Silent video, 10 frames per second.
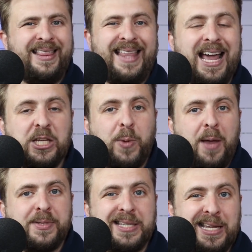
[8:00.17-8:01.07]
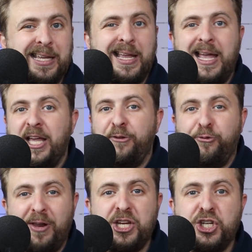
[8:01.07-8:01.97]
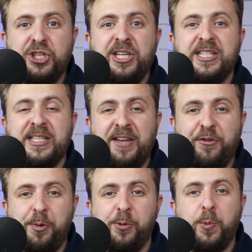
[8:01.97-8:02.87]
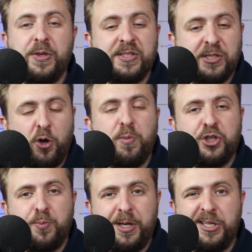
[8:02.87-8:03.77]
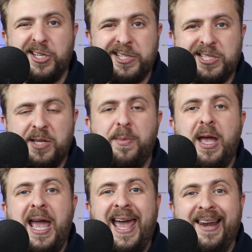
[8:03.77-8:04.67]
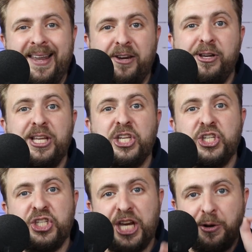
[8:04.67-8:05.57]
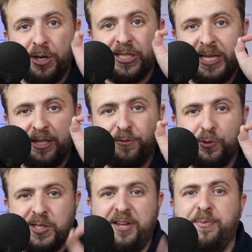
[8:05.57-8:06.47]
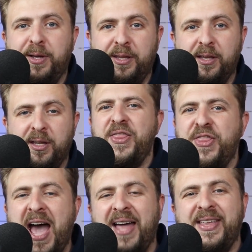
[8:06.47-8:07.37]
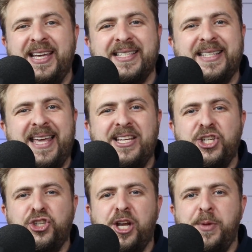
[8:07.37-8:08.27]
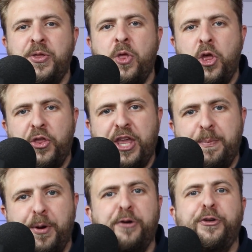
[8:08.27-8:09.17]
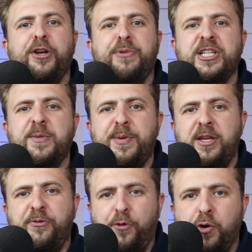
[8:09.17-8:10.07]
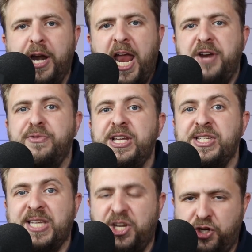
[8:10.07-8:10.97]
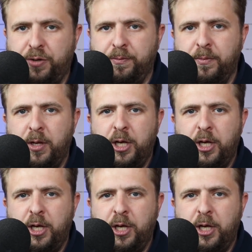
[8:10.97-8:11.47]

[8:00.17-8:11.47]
That is why I'm saying inflation is inevitable with so much money in the system and literally zero incentive to save money. And that is, ladies and gentlemen, the perfect recipe for a recession.